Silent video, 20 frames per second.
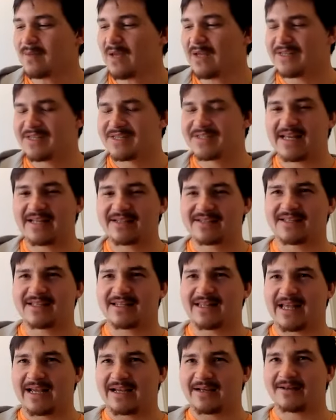and the sense
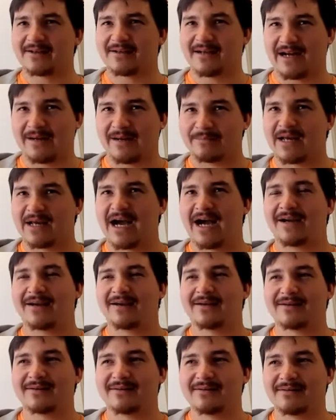that like I'm not
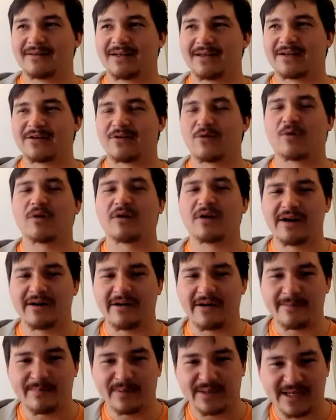in an
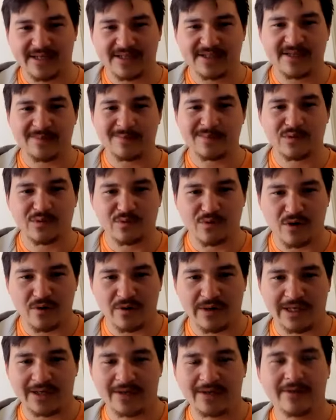ordinary place keeps
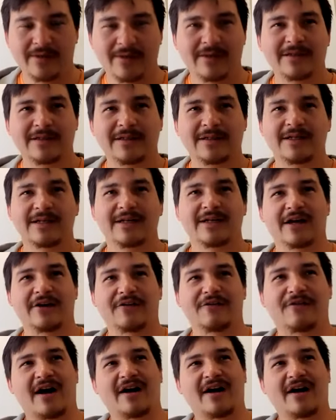growing. And